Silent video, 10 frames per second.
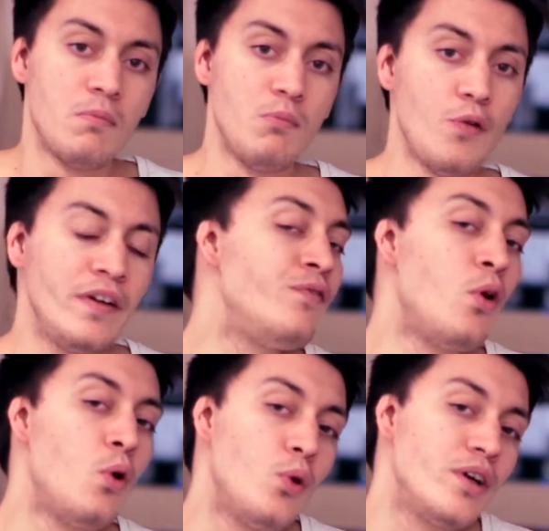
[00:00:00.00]
Moving
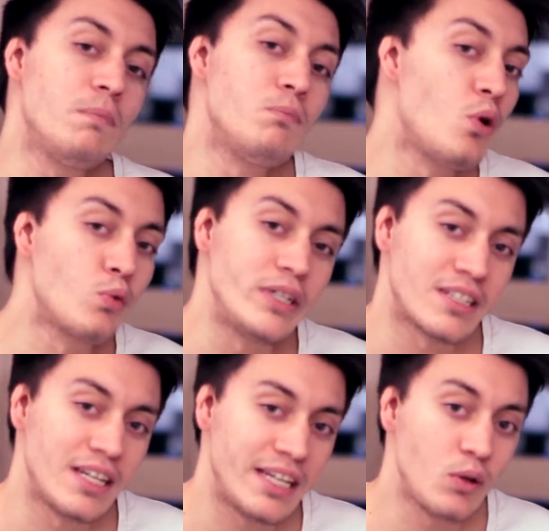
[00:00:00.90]
forward, more
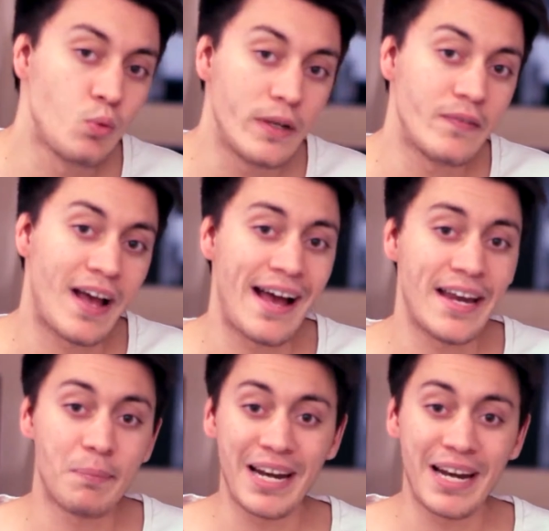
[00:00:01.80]
recently, we've had